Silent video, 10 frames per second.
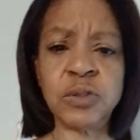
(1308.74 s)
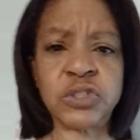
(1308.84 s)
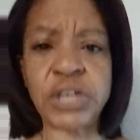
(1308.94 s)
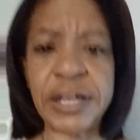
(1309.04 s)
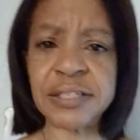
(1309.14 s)

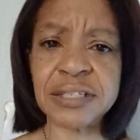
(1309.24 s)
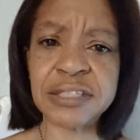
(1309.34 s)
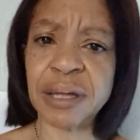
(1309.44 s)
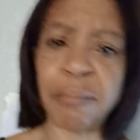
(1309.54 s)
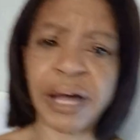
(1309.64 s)
chasing
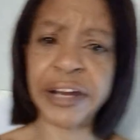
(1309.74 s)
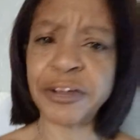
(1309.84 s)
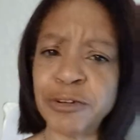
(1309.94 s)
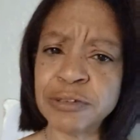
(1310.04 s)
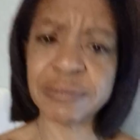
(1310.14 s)
somebody
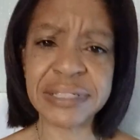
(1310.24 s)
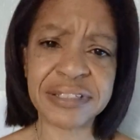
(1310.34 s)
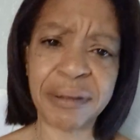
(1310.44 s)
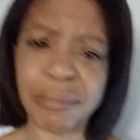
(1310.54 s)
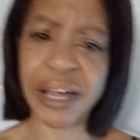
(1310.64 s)
who's with
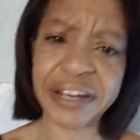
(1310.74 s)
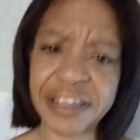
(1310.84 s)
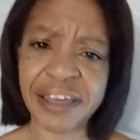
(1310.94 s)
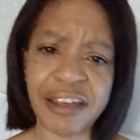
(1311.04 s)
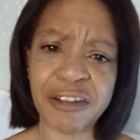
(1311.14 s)

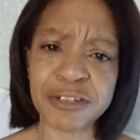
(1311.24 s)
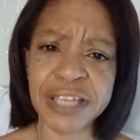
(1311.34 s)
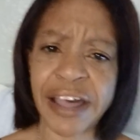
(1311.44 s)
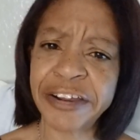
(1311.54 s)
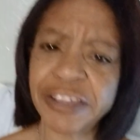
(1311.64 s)
somebody else?
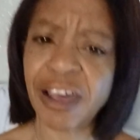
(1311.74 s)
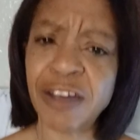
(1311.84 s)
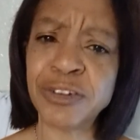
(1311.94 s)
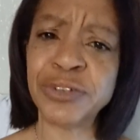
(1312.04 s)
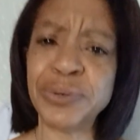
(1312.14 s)
How do
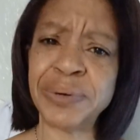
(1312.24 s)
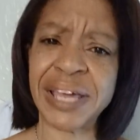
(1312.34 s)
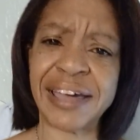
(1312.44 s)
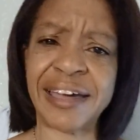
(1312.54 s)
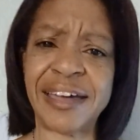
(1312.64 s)
y'all do
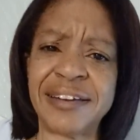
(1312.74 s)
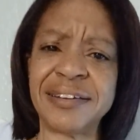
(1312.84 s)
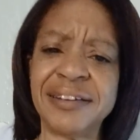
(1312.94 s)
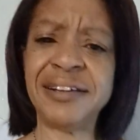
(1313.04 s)
that?